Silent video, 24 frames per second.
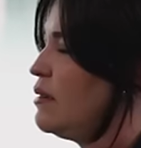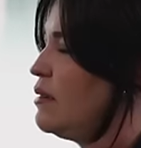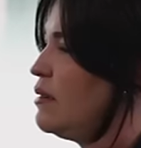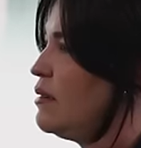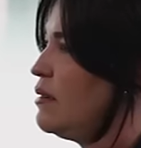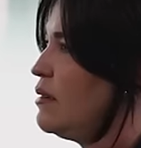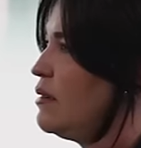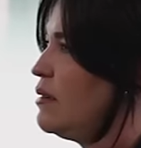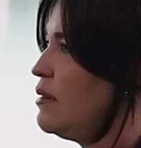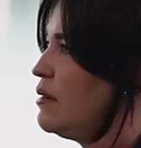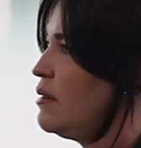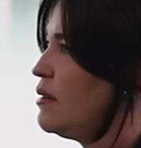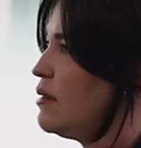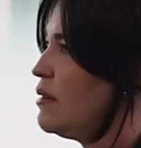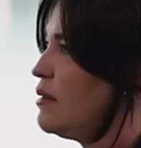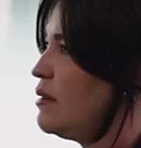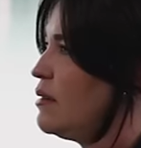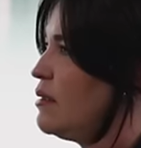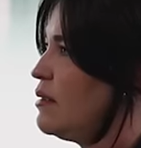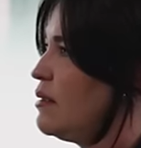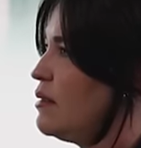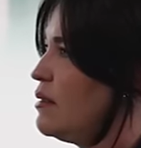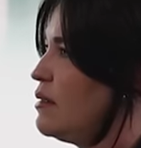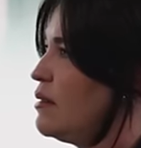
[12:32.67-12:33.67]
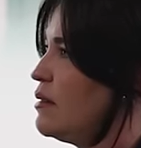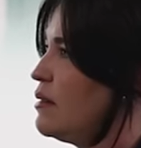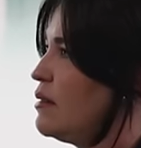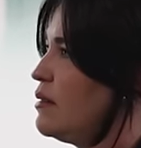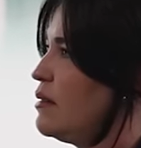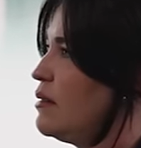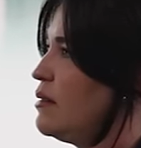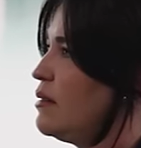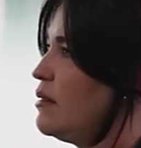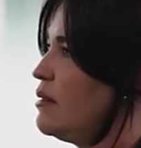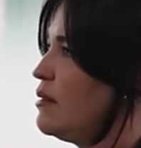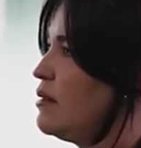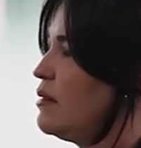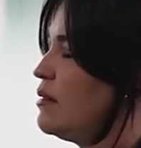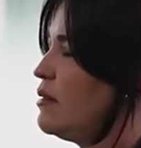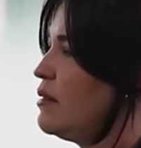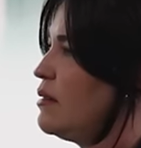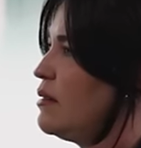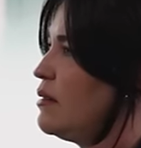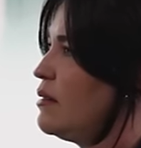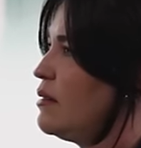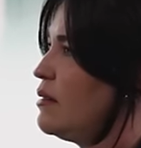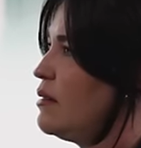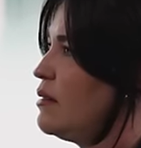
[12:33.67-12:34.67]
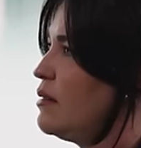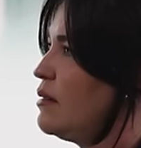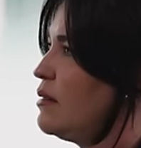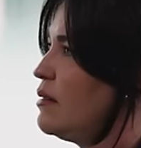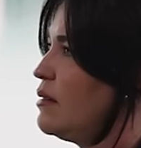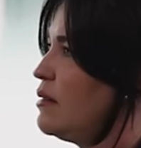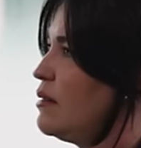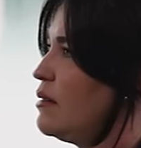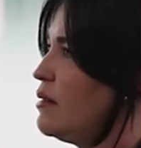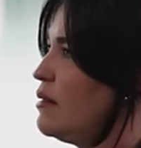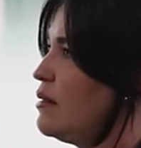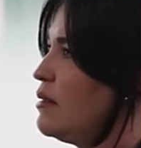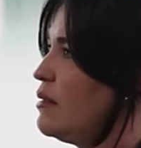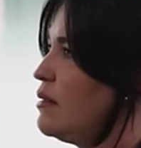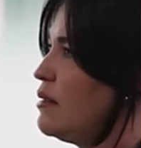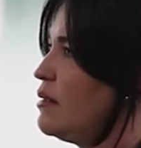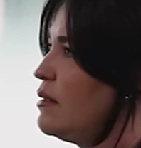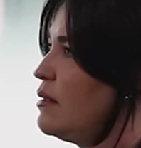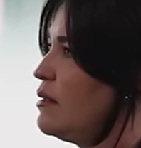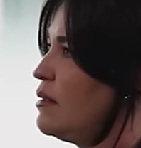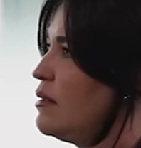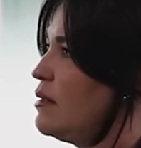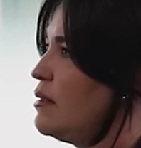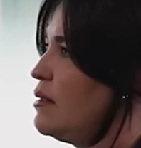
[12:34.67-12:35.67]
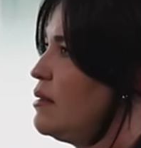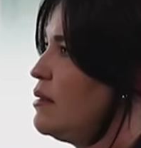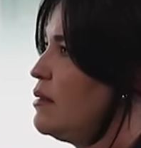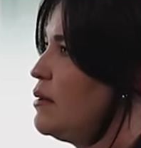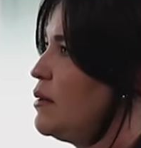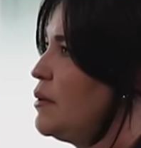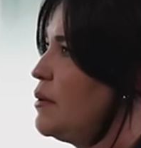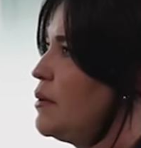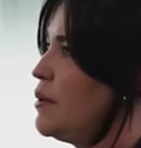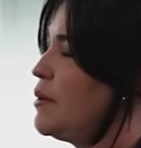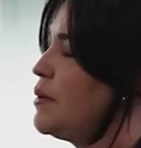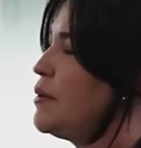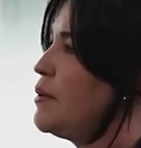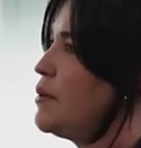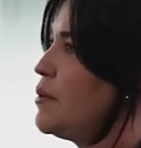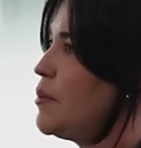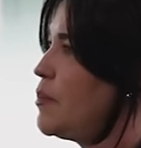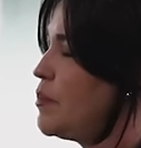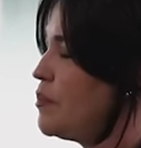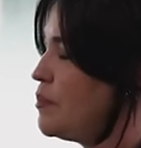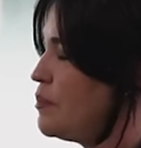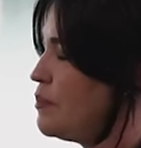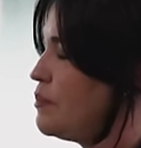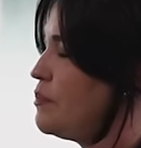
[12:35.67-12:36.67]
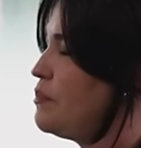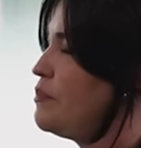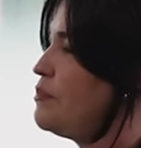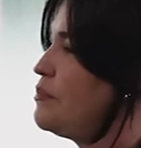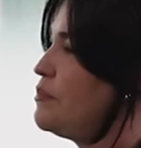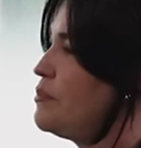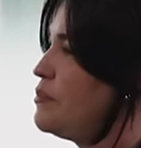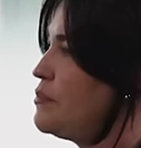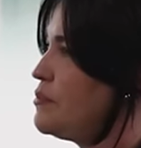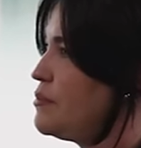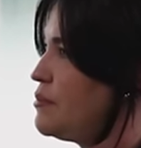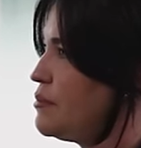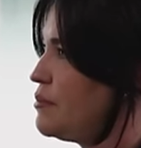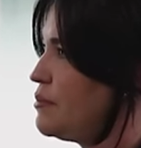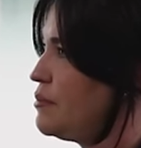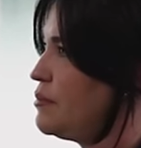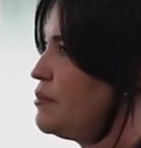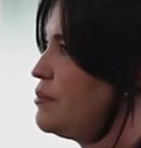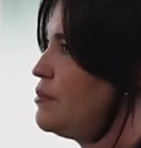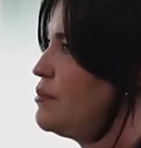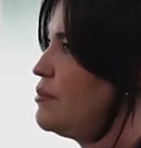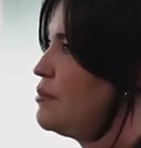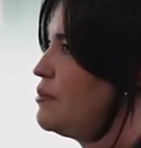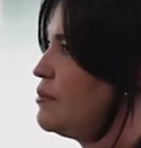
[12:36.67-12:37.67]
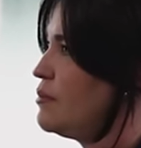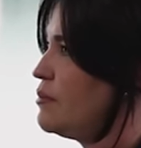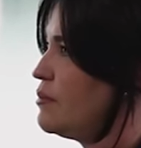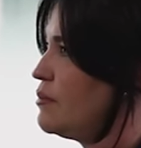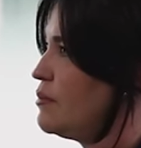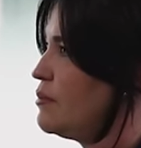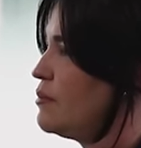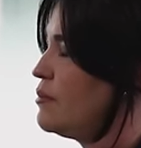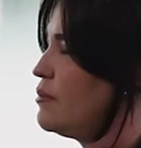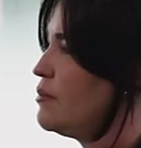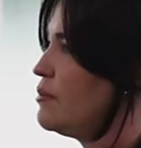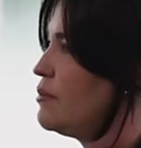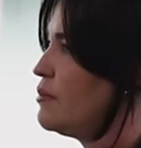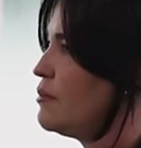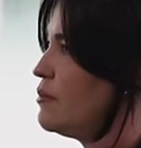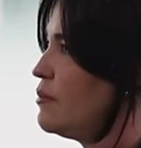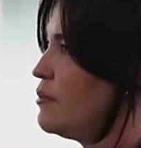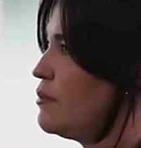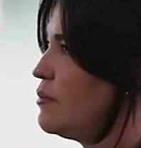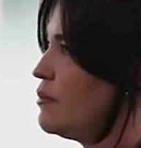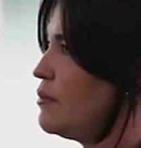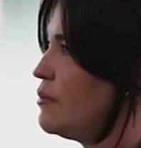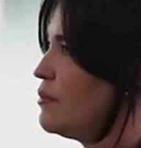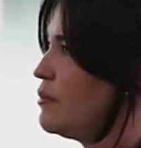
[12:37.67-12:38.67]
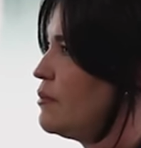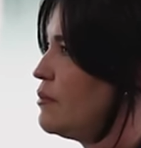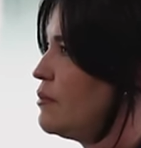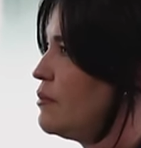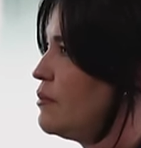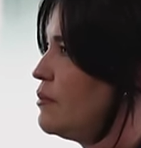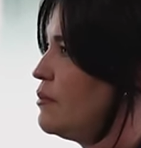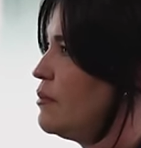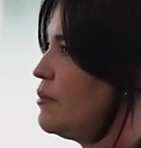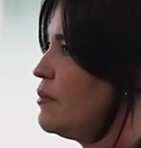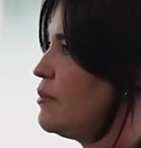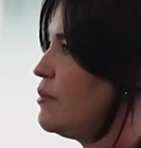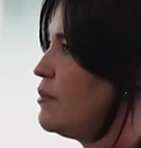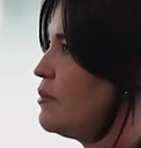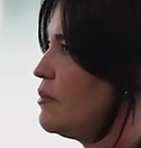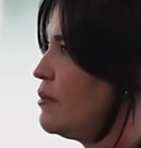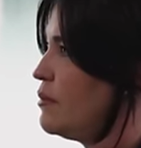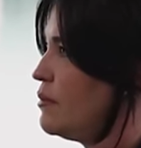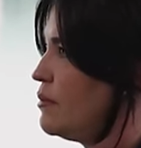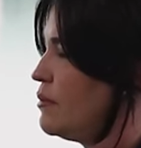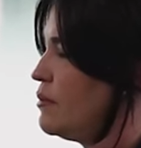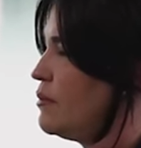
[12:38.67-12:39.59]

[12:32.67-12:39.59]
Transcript: The person shown says nothing.